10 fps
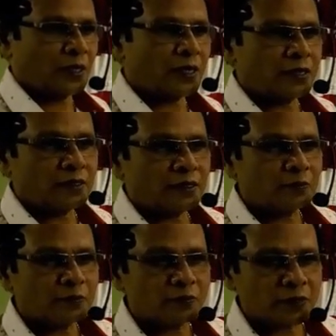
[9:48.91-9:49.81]
and
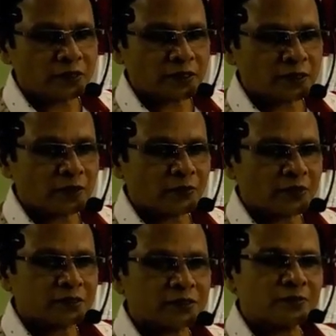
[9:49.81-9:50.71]
bringing the
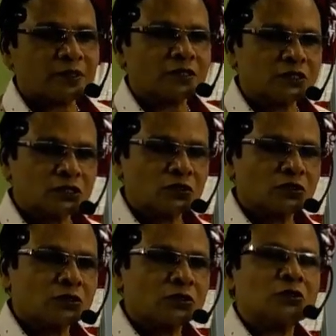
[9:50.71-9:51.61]
amino acid by the
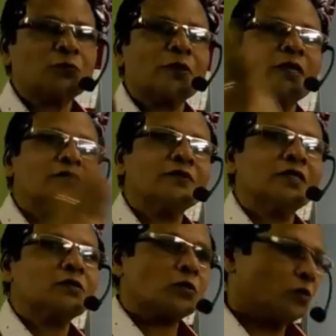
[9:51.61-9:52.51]
tRNA into pair
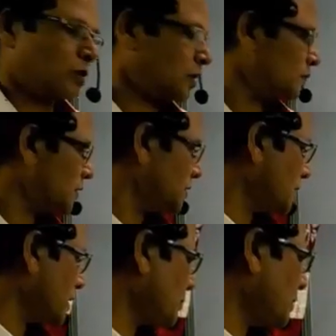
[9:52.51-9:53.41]
with that codon,
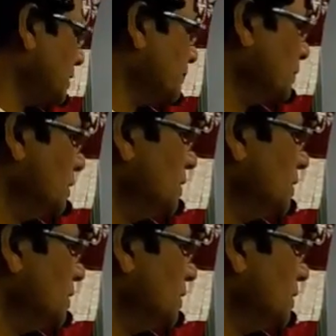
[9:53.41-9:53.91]
that's happening.